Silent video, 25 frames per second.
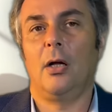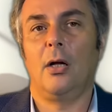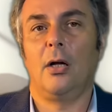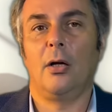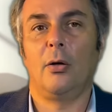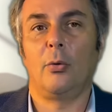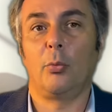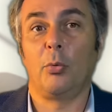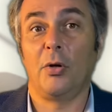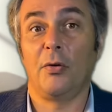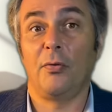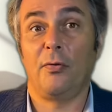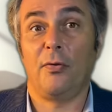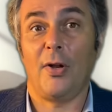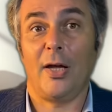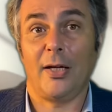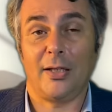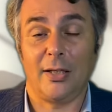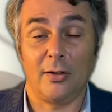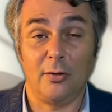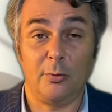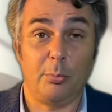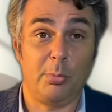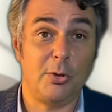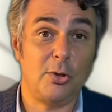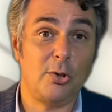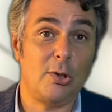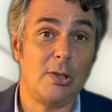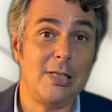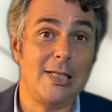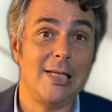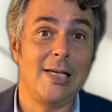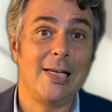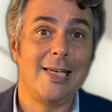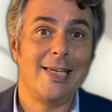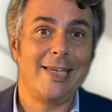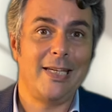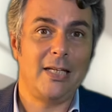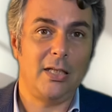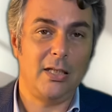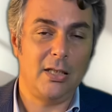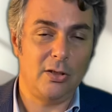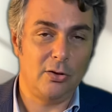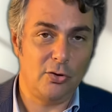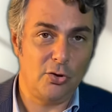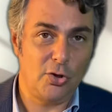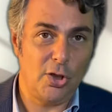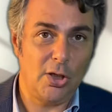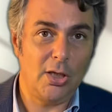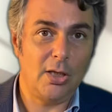with especially
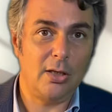in